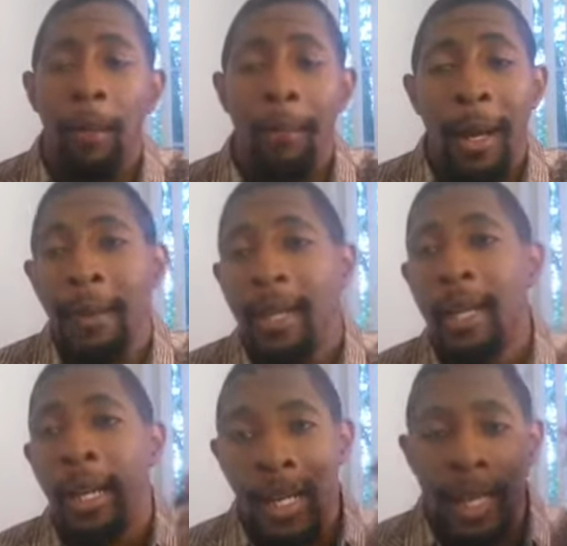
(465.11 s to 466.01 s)
Maybe
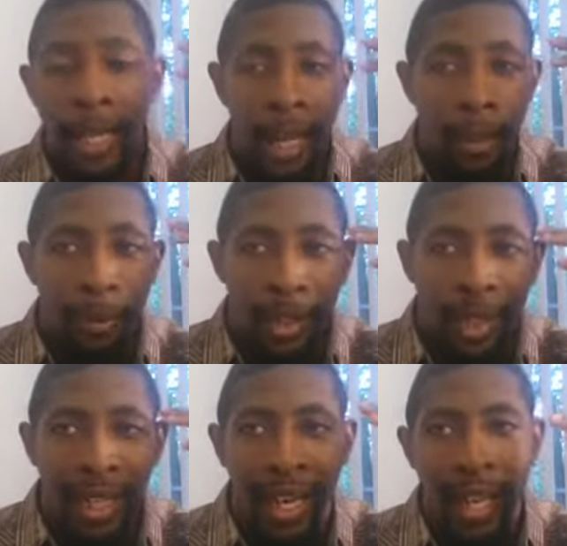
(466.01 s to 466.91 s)
they
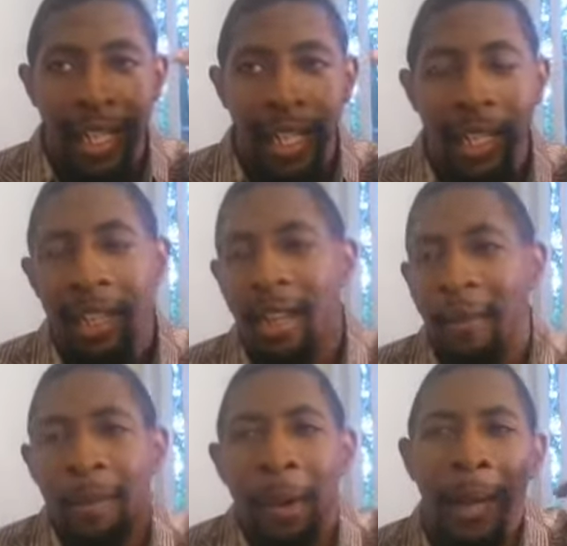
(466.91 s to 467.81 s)
90% like it,
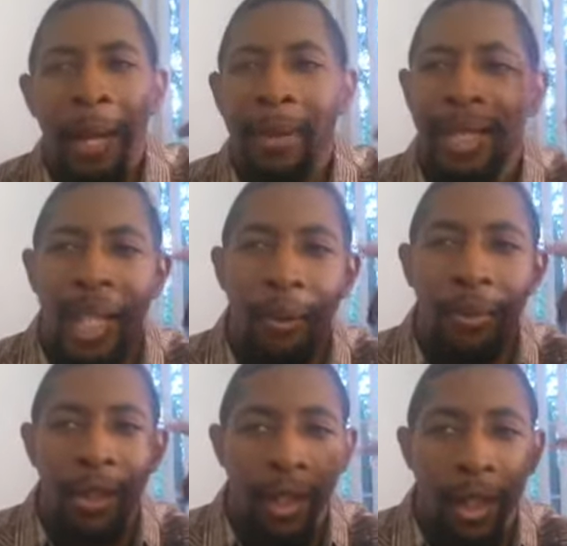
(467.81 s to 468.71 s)
but maybe
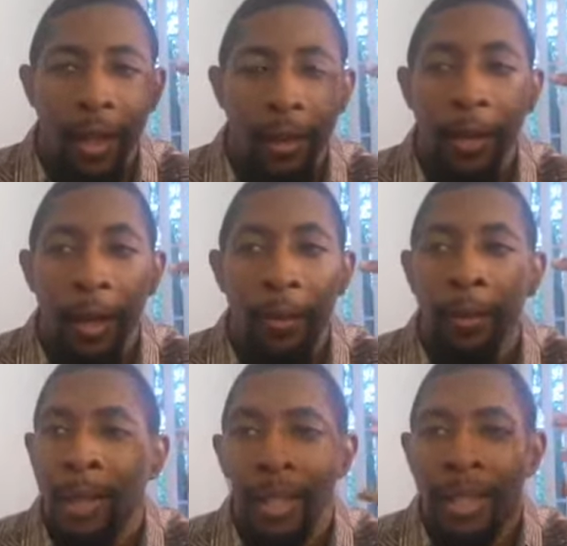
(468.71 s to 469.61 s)
10% of them,
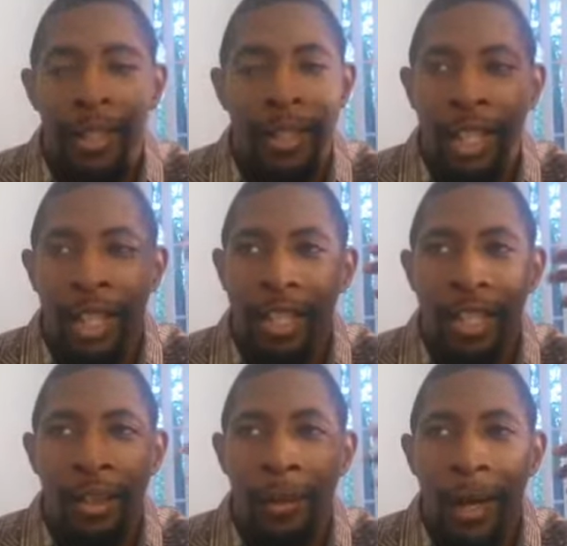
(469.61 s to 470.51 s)
just
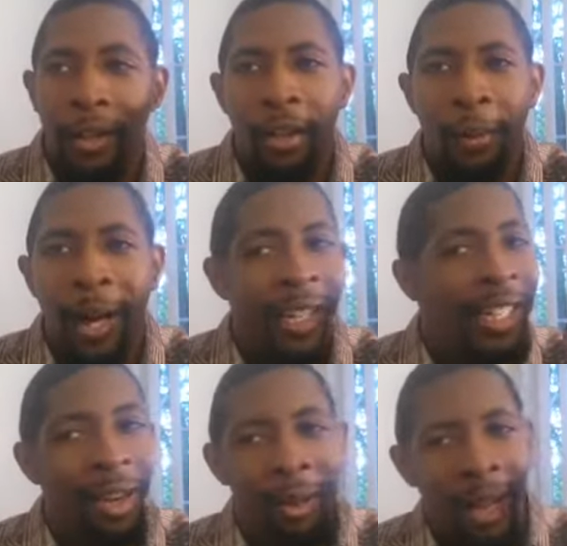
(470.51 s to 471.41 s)
in the back of their mind, they
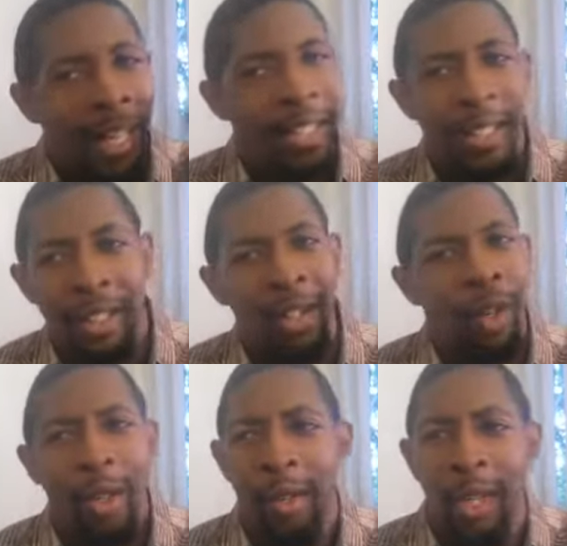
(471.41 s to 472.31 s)
don't like a
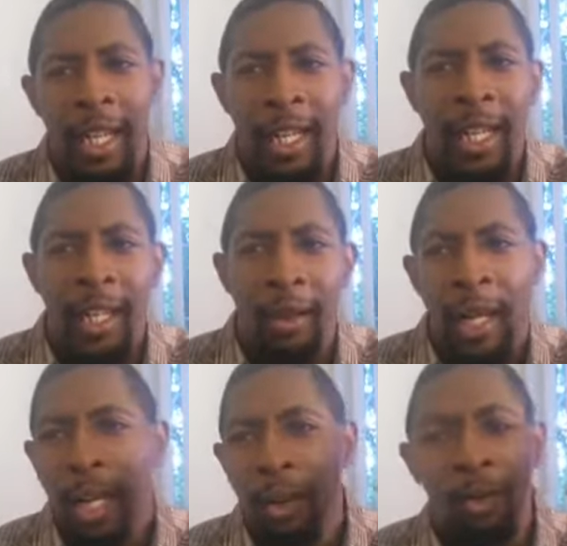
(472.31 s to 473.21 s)
certain thing, or
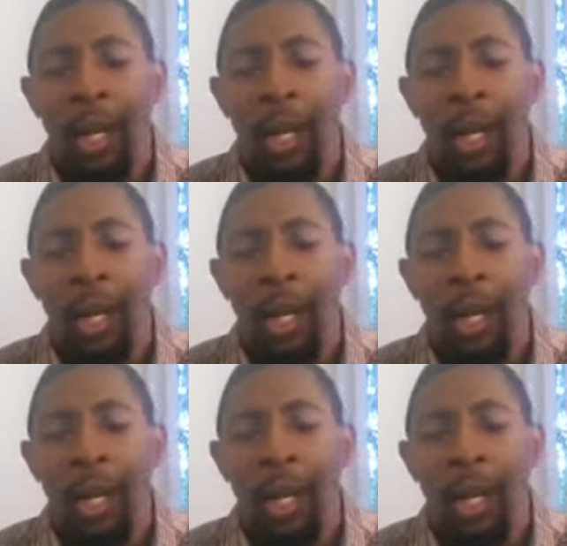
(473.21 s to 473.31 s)
they don't,